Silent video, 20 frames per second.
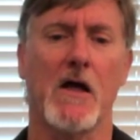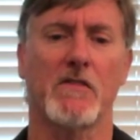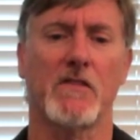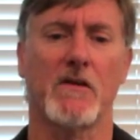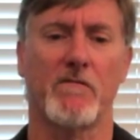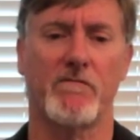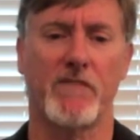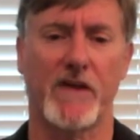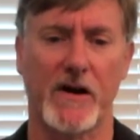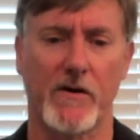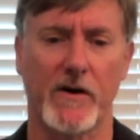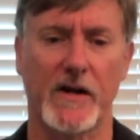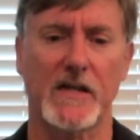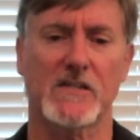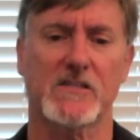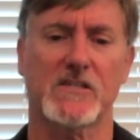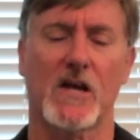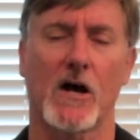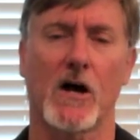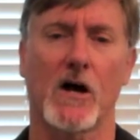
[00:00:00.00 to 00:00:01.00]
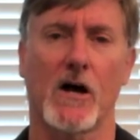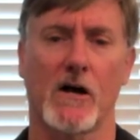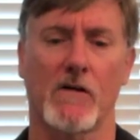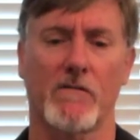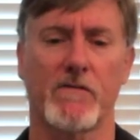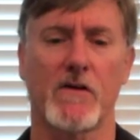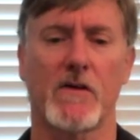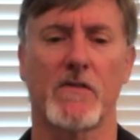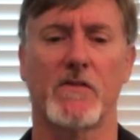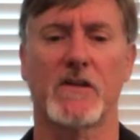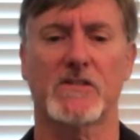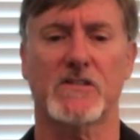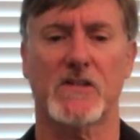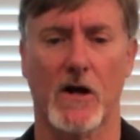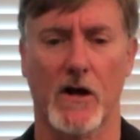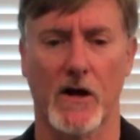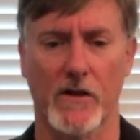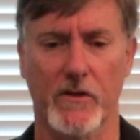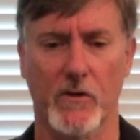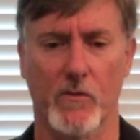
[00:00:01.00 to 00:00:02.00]
the variance of
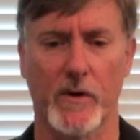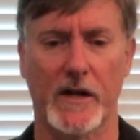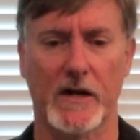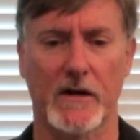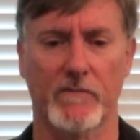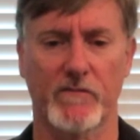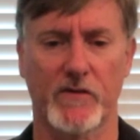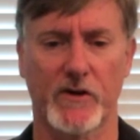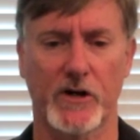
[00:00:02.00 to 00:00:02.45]
this other random